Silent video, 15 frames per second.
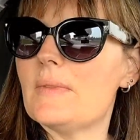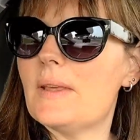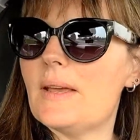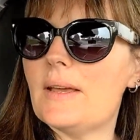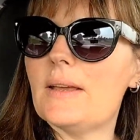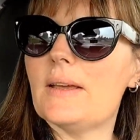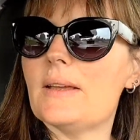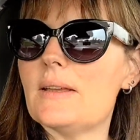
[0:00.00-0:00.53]

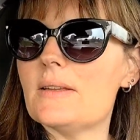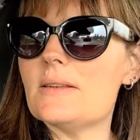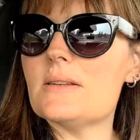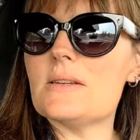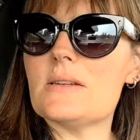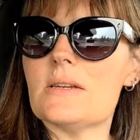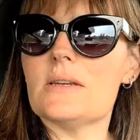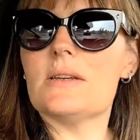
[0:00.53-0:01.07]

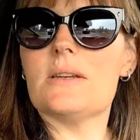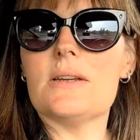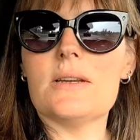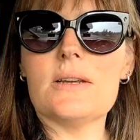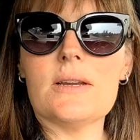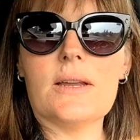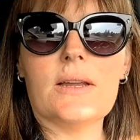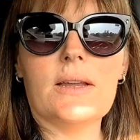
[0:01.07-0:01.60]
And
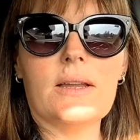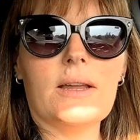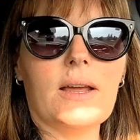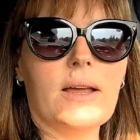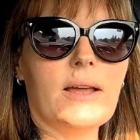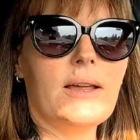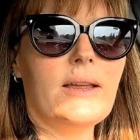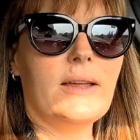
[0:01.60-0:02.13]

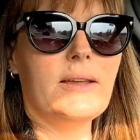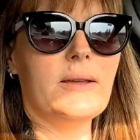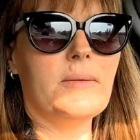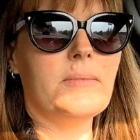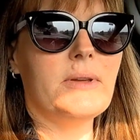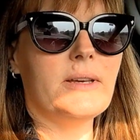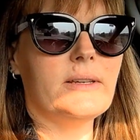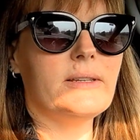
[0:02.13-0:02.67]
I
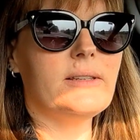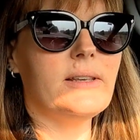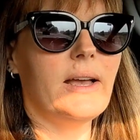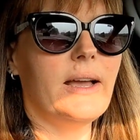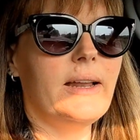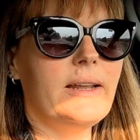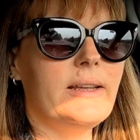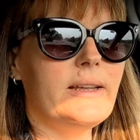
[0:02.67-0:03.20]
am
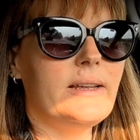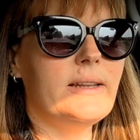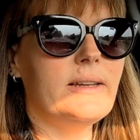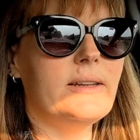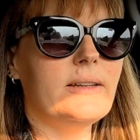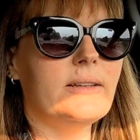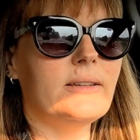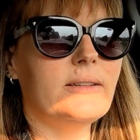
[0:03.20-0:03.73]
excited.
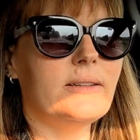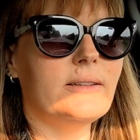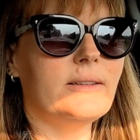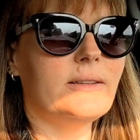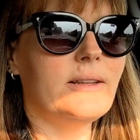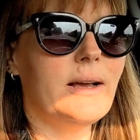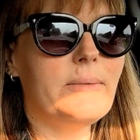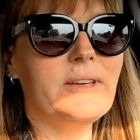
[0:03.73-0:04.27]

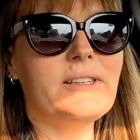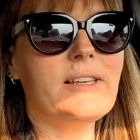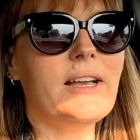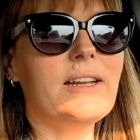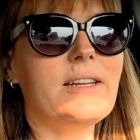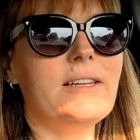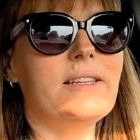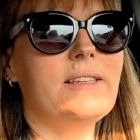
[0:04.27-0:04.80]
I'm
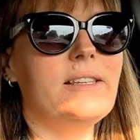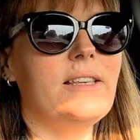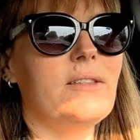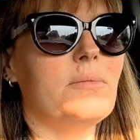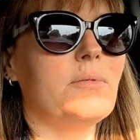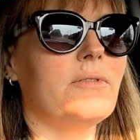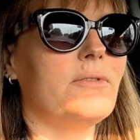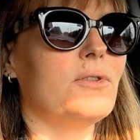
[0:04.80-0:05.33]
excited to see
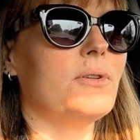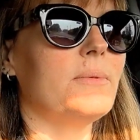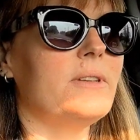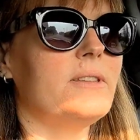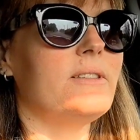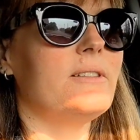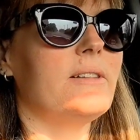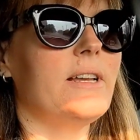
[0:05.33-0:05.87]
the
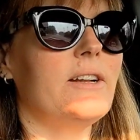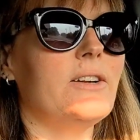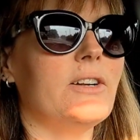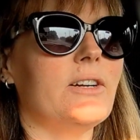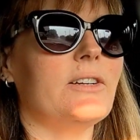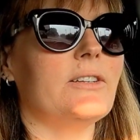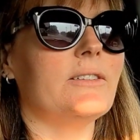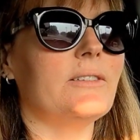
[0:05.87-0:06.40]
performance later.